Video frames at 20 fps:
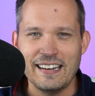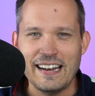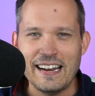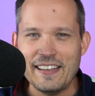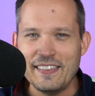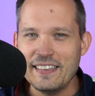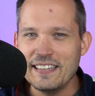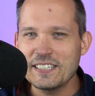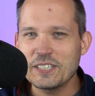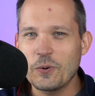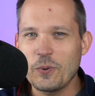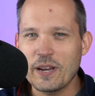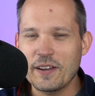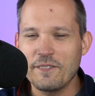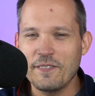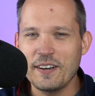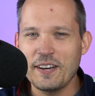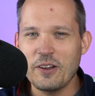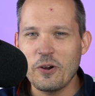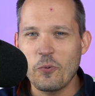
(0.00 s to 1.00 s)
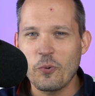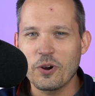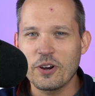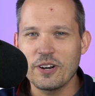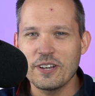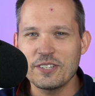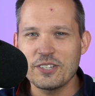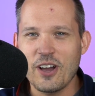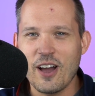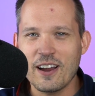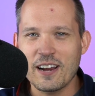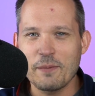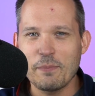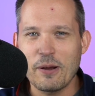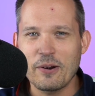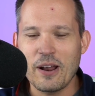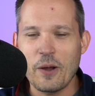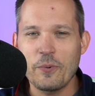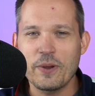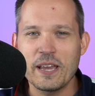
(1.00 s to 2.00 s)
In this quick video, we're going to talk
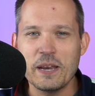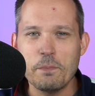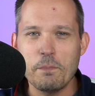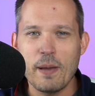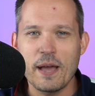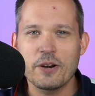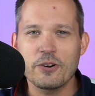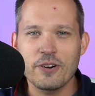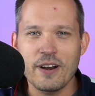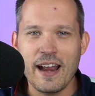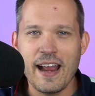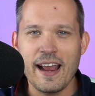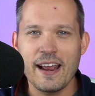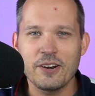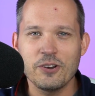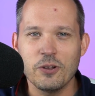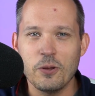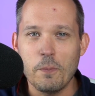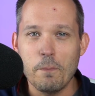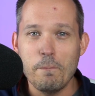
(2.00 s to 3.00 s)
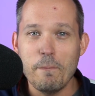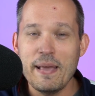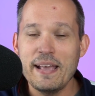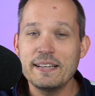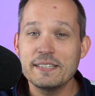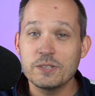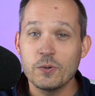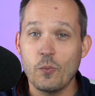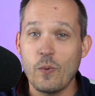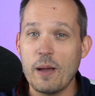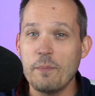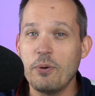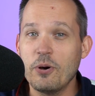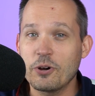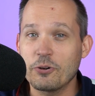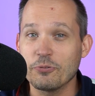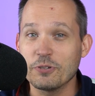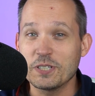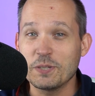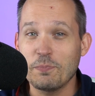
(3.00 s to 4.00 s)
about how we can better handle makes
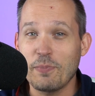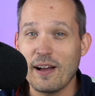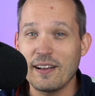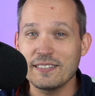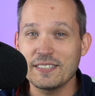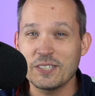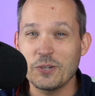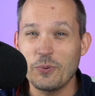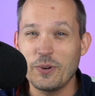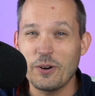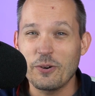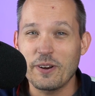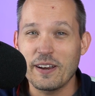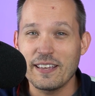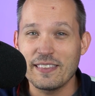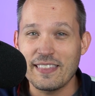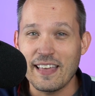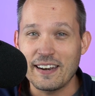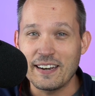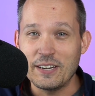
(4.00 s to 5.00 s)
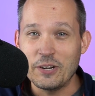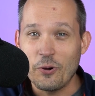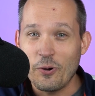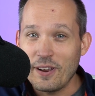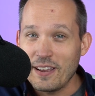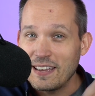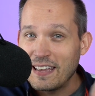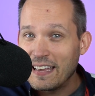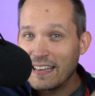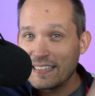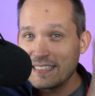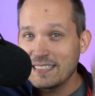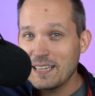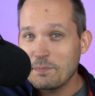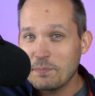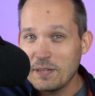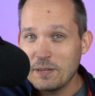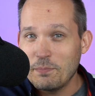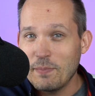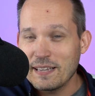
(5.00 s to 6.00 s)
webhook response so we don't get that annoying
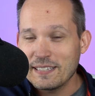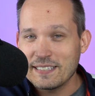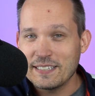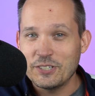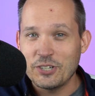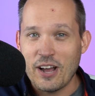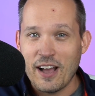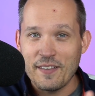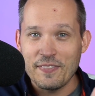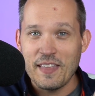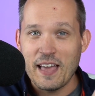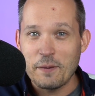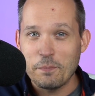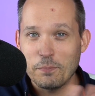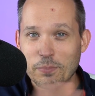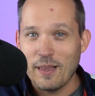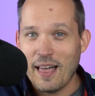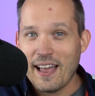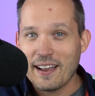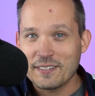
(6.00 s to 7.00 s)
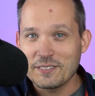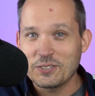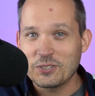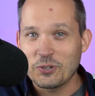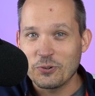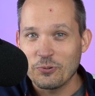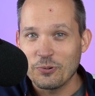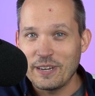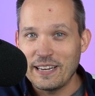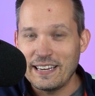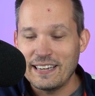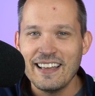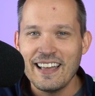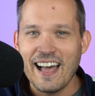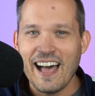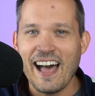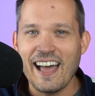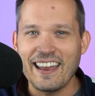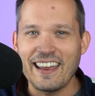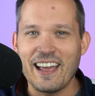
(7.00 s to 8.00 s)
accepted message on that black screen.
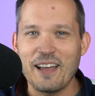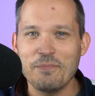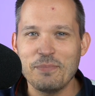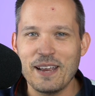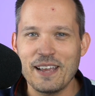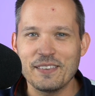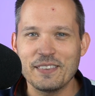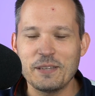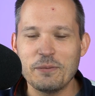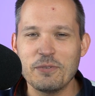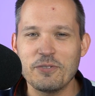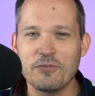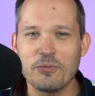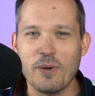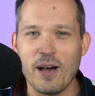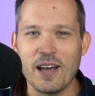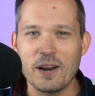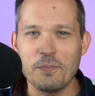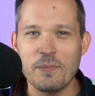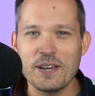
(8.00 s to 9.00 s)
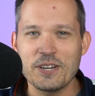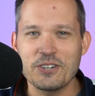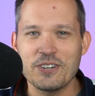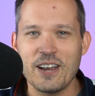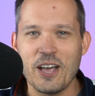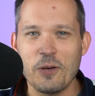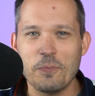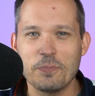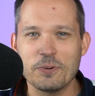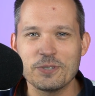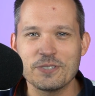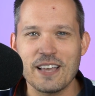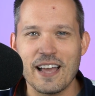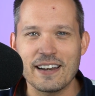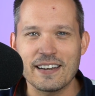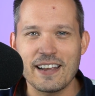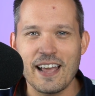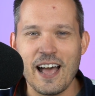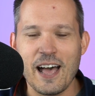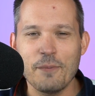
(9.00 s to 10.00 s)
Hi, I'm Dan Leeman from
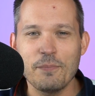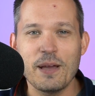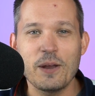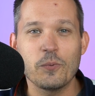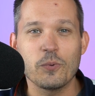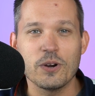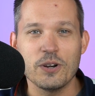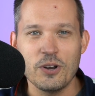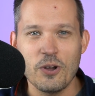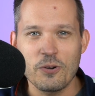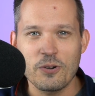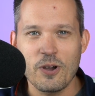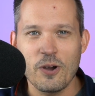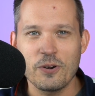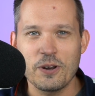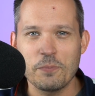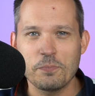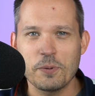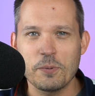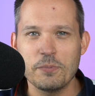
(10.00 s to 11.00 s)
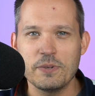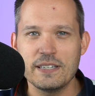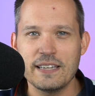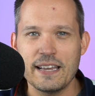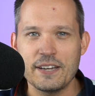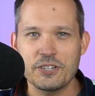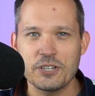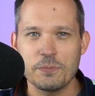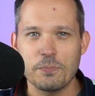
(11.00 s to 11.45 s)
automationhelpers.com and we're a no-code implementation